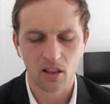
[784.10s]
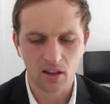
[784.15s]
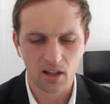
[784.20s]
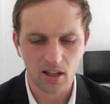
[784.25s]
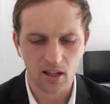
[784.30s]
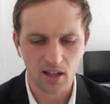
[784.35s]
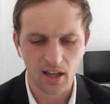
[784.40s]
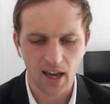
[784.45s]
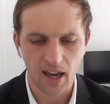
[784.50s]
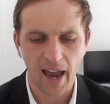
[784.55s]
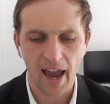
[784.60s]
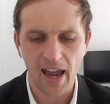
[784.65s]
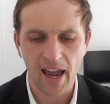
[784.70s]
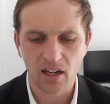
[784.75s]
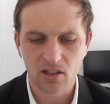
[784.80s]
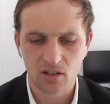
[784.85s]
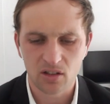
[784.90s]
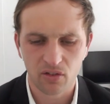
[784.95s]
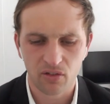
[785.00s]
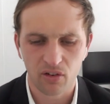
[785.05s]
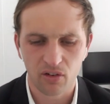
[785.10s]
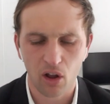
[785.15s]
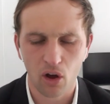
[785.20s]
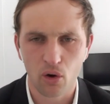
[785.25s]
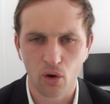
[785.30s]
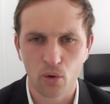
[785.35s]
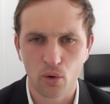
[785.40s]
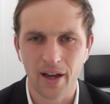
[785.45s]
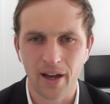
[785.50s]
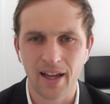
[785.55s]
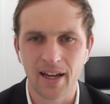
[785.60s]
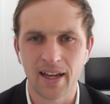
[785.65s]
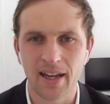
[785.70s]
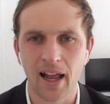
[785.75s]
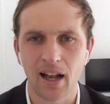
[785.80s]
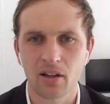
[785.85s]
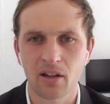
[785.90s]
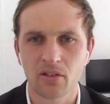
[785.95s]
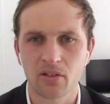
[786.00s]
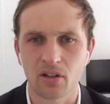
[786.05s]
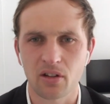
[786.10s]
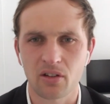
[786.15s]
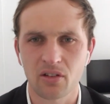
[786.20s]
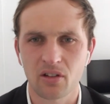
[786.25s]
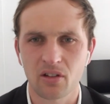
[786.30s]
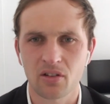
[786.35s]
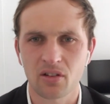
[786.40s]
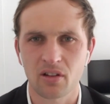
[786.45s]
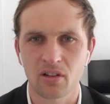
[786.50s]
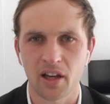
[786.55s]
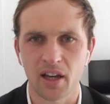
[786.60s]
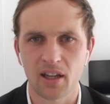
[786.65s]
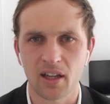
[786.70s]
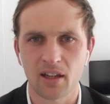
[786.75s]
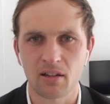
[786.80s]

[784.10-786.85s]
the cash flow analysis. This is a